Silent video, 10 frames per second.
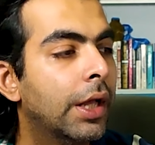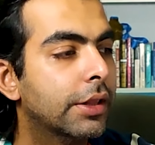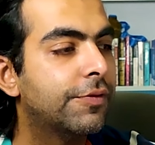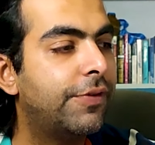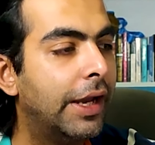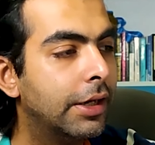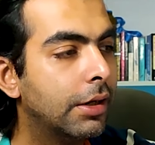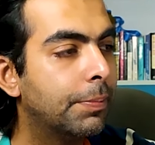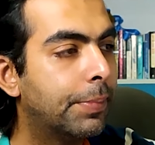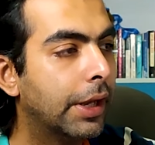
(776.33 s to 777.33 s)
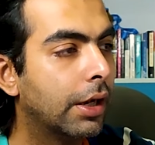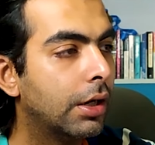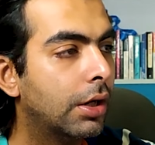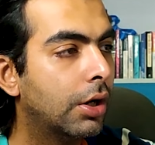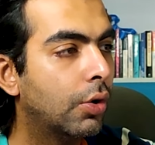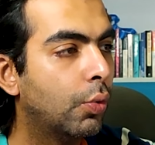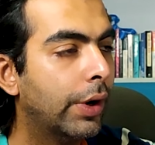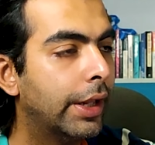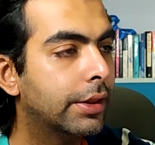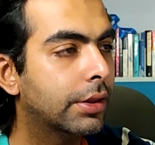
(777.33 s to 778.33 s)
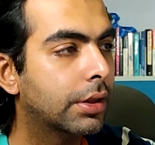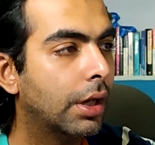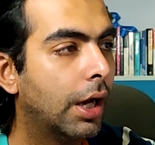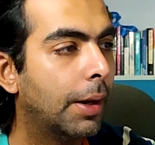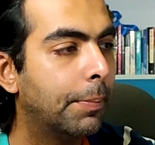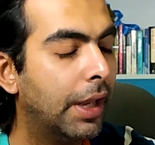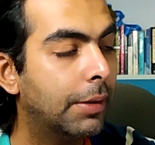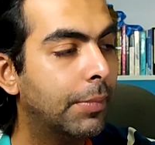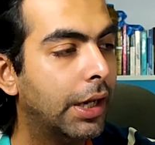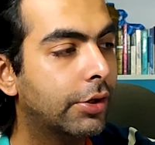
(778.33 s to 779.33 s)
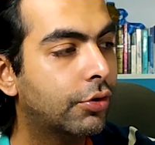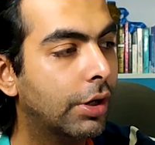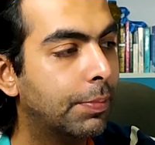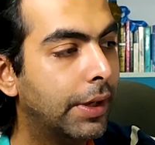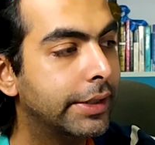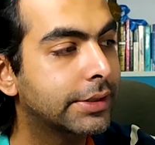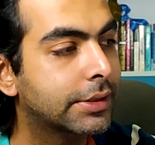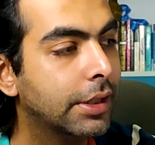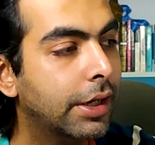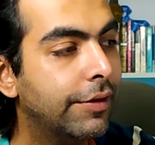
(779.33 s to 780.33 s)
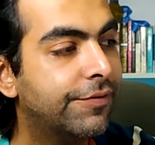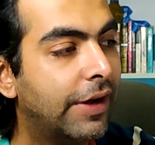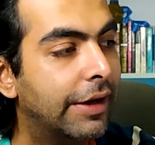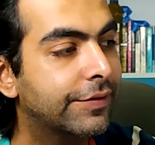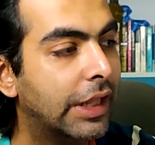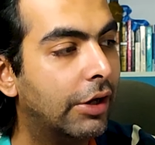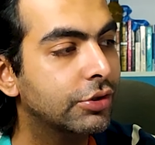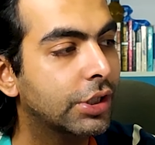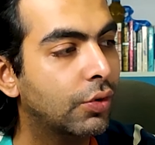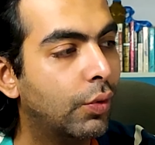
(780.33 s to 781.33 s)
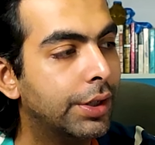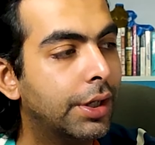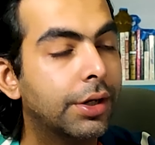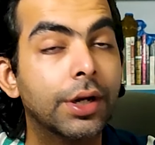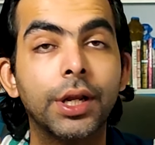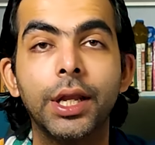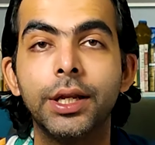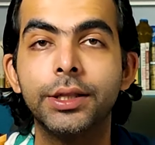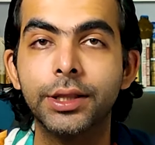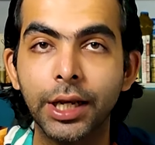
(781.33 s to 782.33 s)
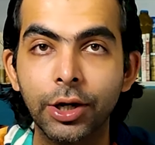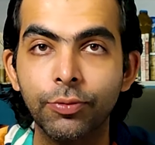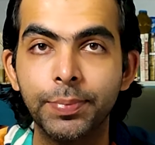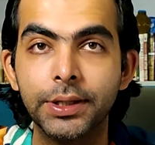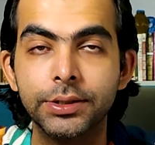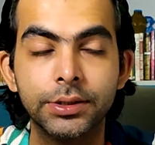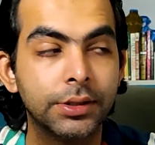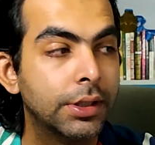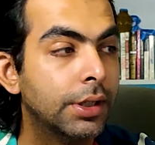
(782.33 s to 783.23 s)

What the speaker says: The final bill with make my trip is 35,183 rupees.